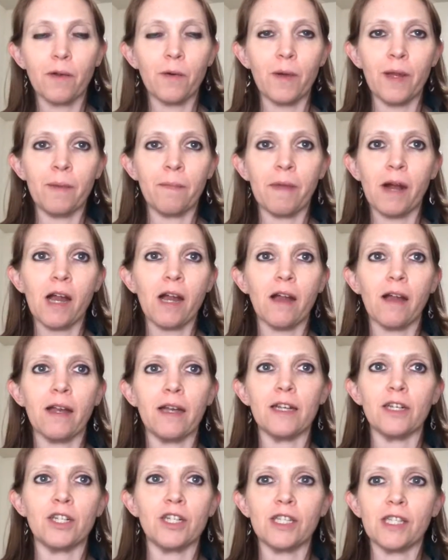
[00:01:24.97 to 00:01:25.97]
Queen
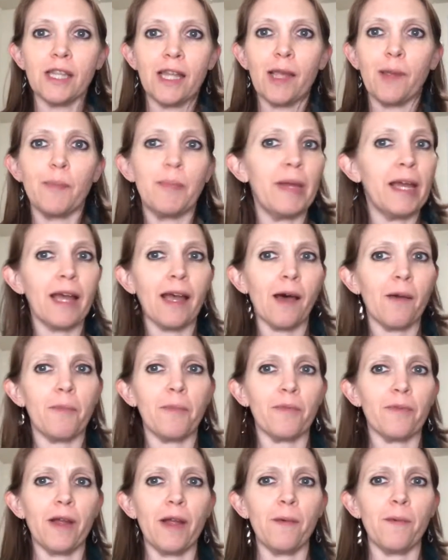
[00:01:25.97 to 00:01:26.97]
Margaret just like pick
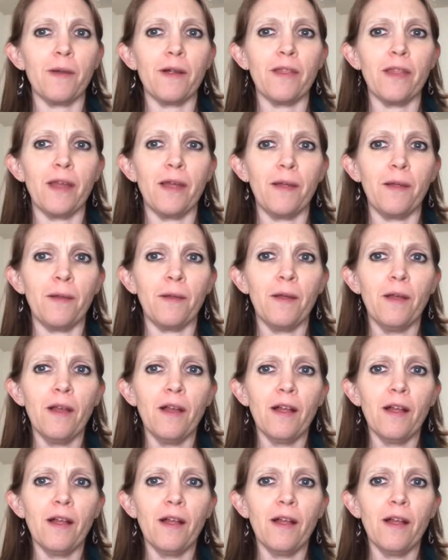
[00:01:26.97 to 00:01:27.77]
up right where they